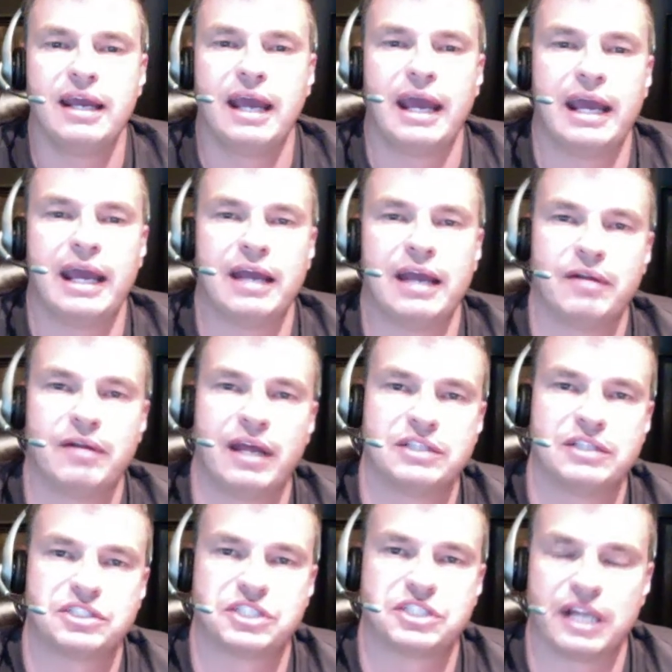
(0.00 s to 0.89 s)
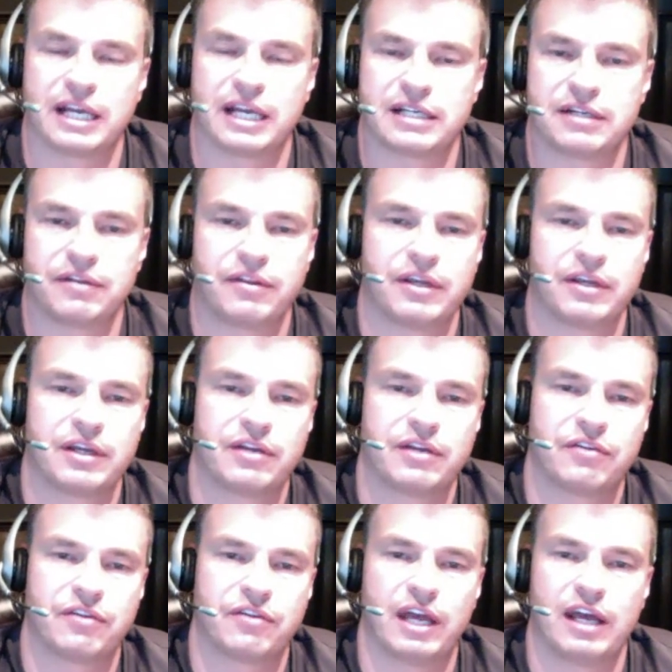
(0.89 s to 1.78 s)
and selecting
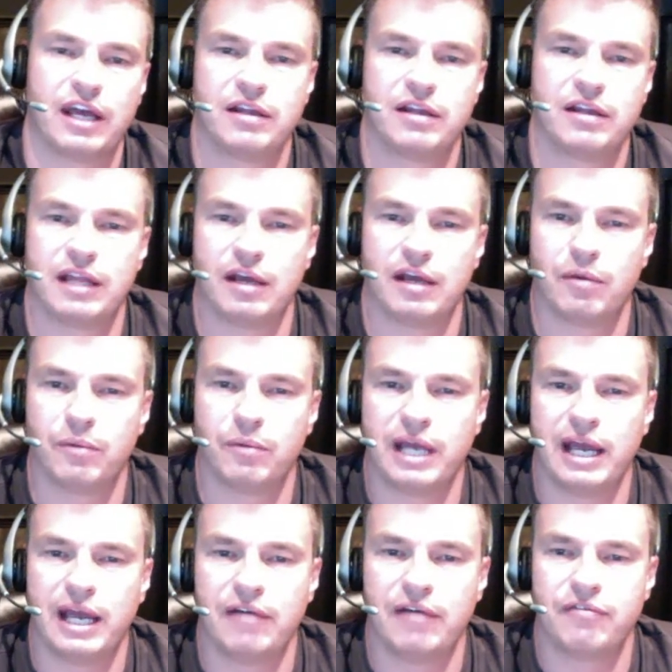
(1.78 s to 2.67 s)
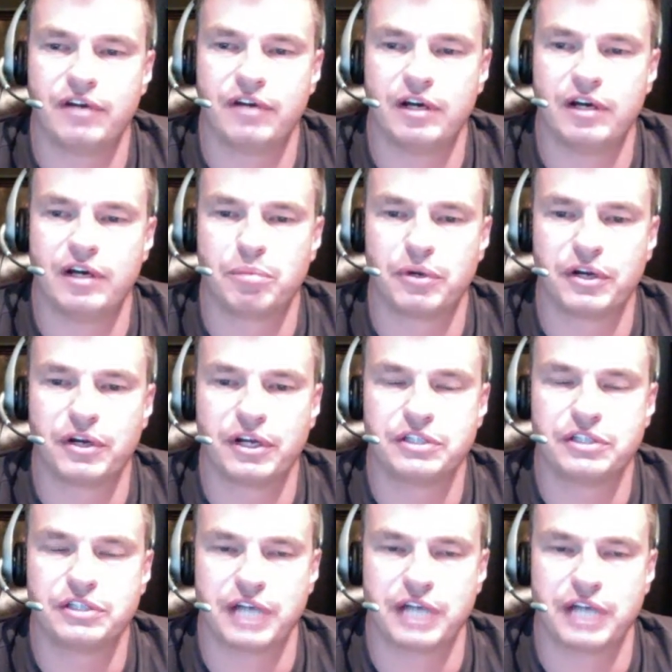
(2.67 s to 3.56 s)
things that we have pretty
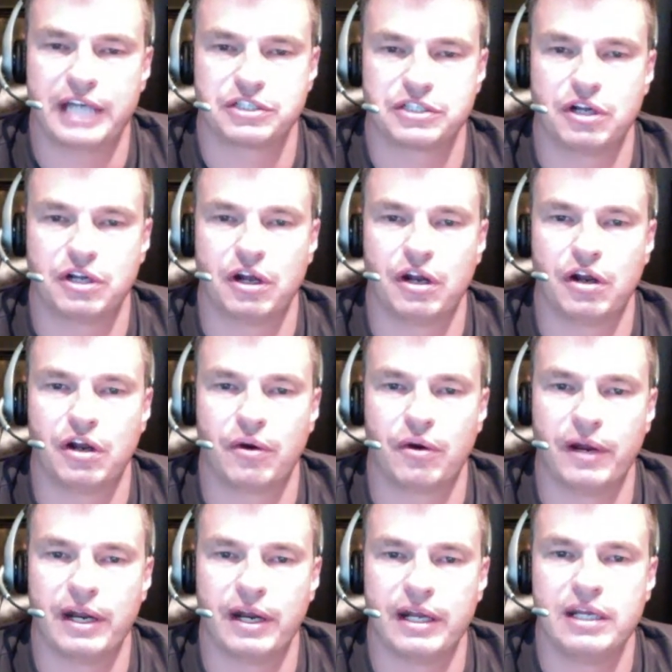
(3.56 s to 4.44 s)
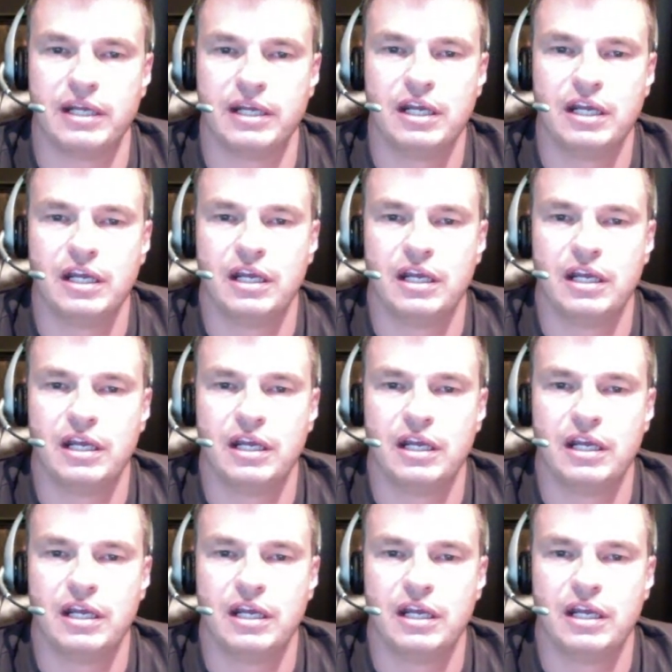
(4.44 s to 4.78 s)
good traction on already,